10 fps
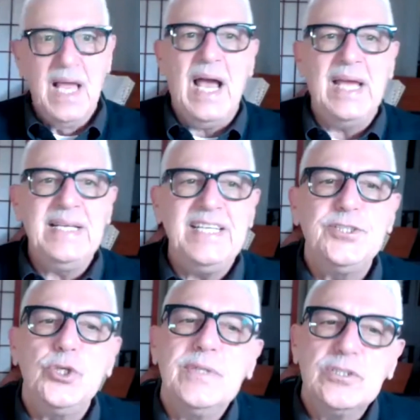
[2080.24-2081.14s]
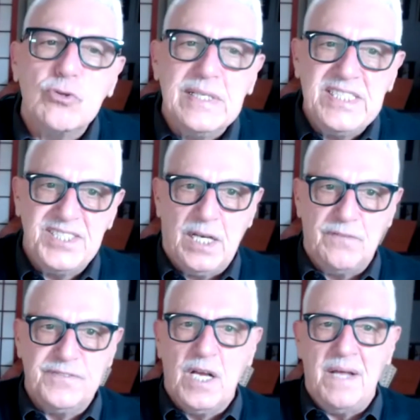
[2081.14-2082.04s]
I needed to increase
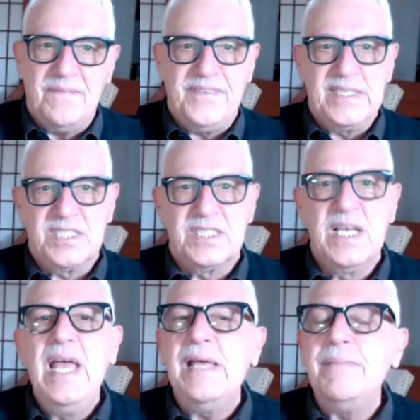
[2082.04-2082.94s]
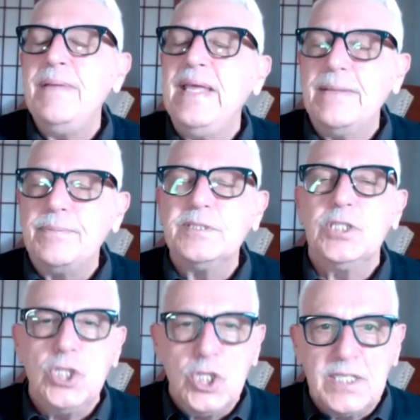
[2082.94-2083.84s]
self-confidence and be able to
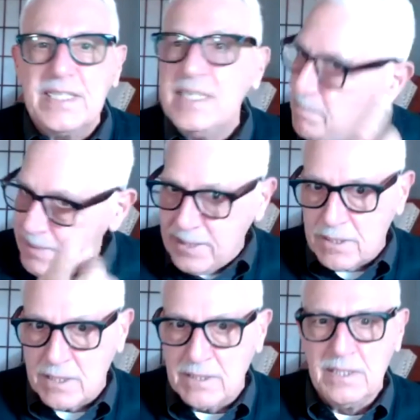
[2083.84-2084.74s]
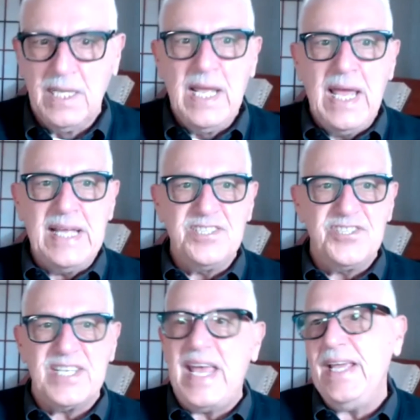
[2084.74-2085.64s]
look in the mirror and
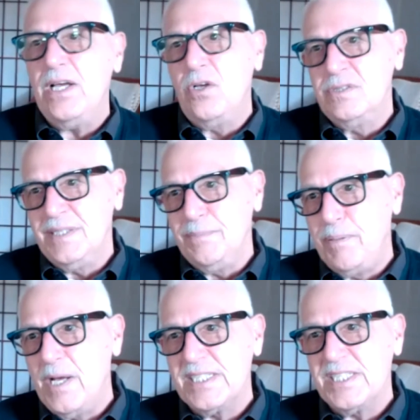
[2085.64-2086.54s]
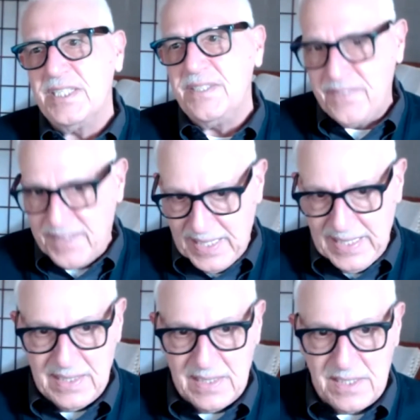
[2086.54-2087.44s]
say only positive things.